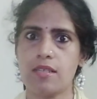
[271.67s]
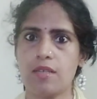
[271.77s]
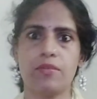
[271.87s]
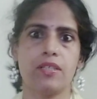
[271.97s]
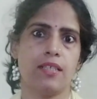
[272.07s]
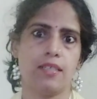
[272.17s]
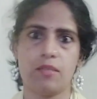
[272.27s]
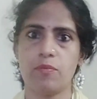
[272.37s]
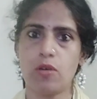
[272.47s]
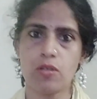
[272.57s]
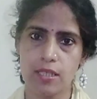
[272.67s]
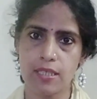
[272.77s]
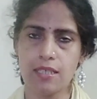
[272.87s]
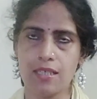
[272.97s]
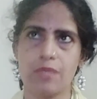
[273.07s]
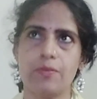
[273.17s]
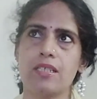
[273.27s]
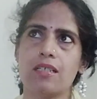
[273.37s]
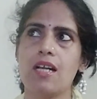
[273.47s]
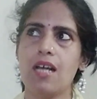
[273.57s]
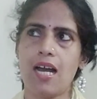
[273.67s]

and some say that it's Bos indicus, but